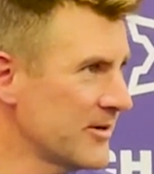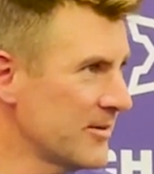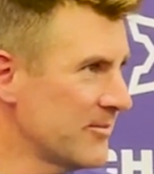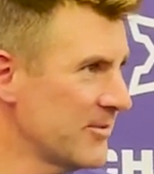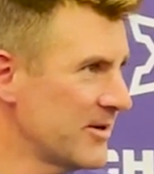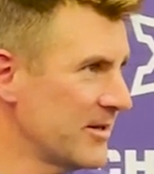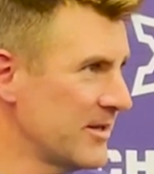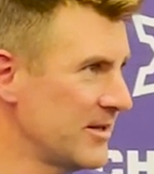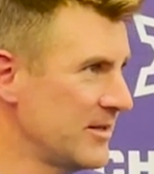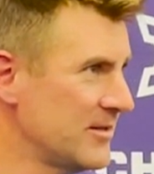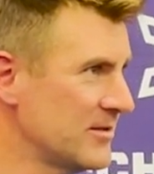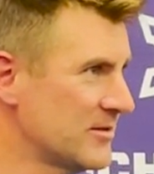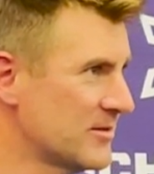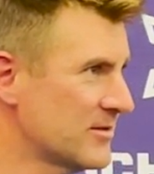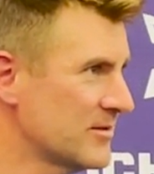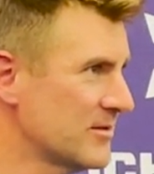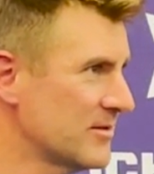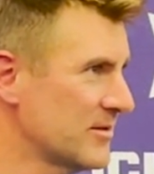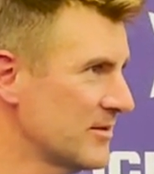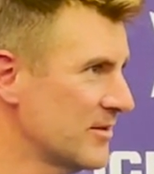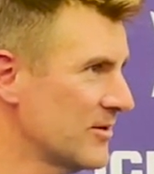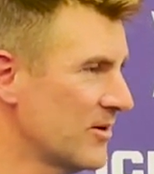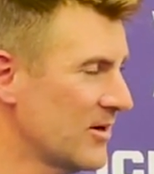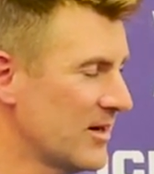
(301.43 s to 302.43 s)
I mean, he's
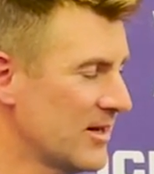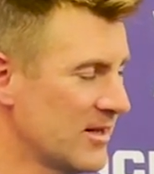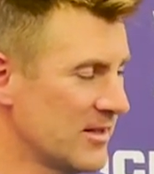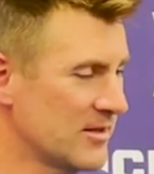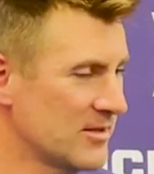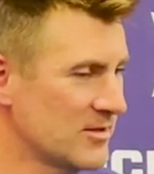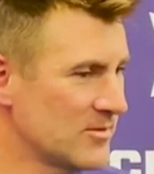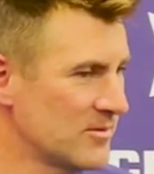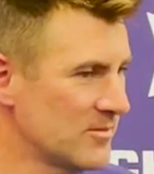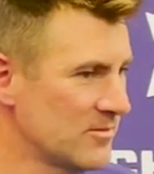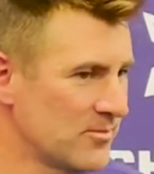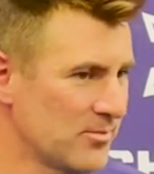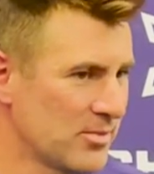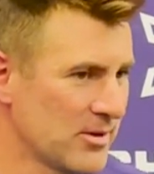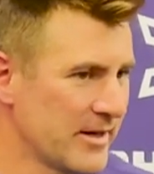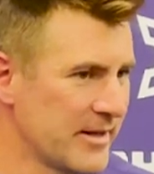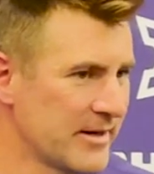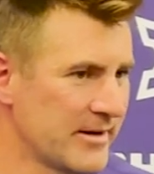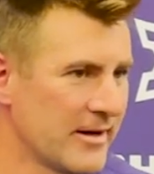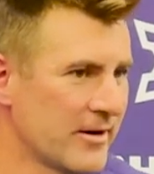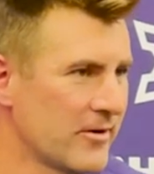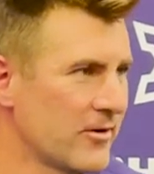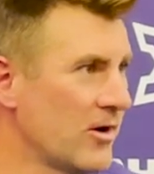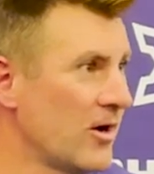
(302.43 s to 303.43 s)
you know I
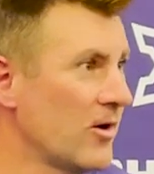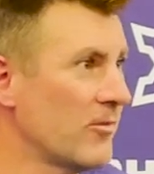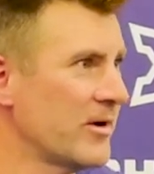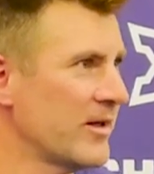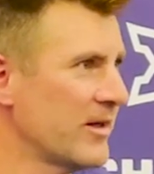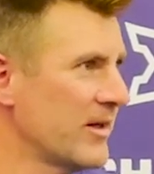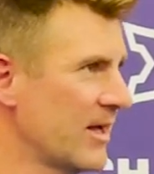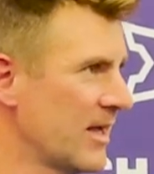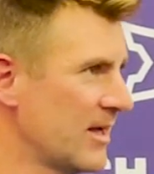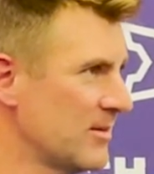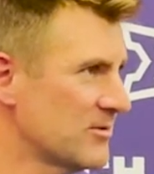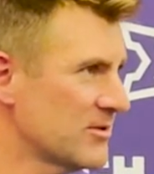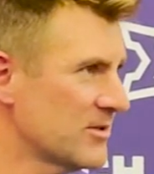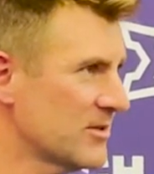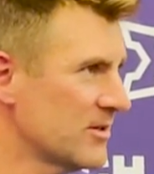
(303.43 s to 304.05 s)
played I don't know how many games